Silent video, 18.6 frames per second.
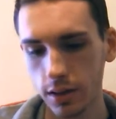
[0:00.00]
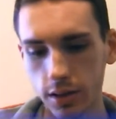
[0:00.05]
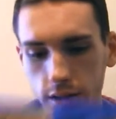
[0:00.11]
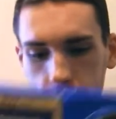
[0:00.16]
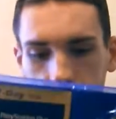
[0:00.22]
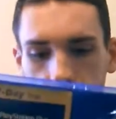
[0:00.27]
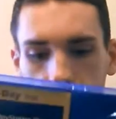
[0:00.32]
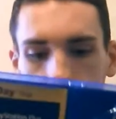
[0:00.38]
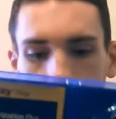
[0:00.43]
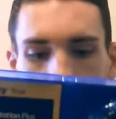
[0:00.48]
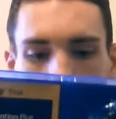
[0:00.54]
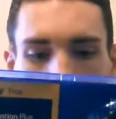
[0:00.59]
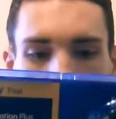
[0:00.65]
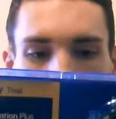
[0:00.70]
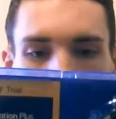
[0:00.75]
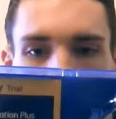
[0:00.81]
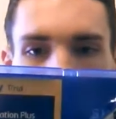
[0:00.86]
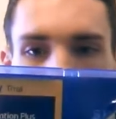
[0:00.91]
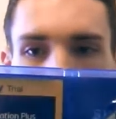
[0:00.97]
7-day
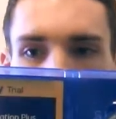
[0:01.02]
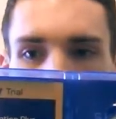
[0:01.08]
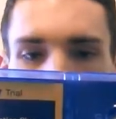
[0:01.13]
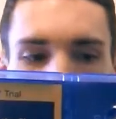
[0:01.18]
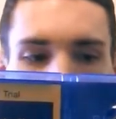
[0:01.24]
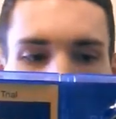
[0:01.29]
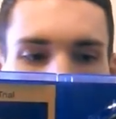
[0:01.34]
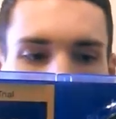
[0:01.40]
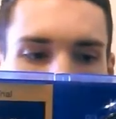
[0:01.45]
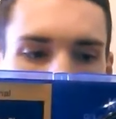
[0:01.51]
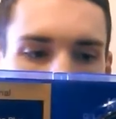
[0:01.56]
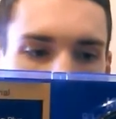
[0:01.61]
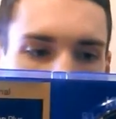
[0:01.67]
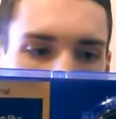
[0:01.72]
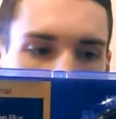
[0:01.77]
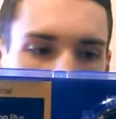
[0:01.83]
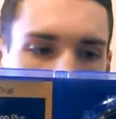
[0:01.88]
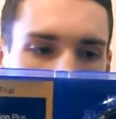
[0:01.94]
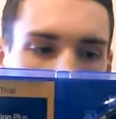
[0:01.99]
trial of PlayStation Plus
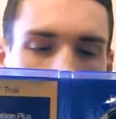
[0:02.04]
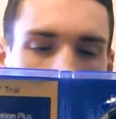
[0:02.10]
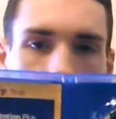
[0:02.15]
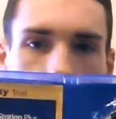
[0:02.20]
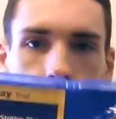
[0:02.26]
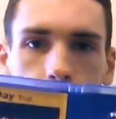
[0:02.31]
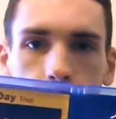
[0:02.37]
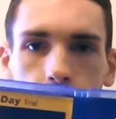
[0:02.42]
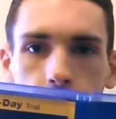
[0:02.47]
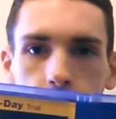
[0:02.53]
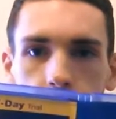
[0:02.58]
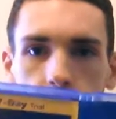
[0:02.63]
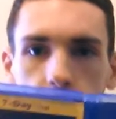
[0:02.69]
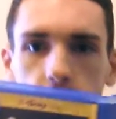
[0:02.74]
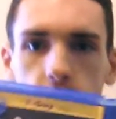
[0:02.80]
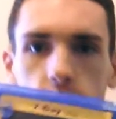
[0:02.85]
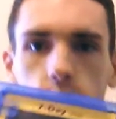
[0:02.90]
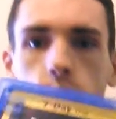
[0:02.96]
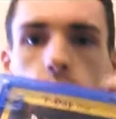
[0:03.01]
in here. Wow,
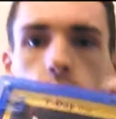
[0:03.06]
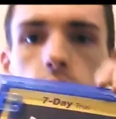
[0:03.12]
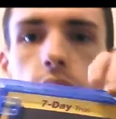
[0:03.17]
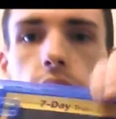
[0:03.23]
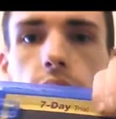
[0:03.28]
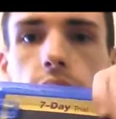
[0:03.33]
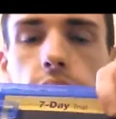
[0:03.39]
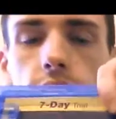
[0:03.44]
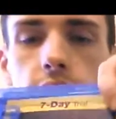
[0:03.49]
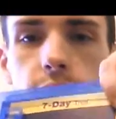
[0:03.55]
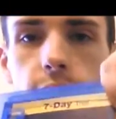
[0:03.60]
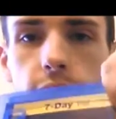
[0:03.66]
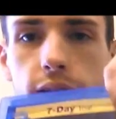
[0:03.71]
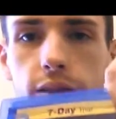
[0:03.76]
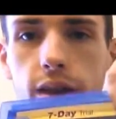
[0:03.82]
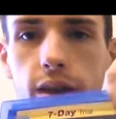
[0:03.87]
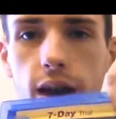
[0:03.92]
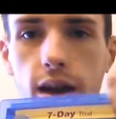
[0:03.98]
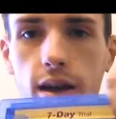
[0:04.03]
that's cool. I didn't expect
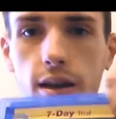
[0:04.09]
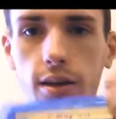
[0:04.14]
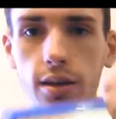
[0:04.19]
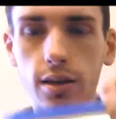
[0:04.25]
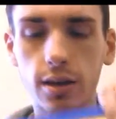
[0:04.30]
that.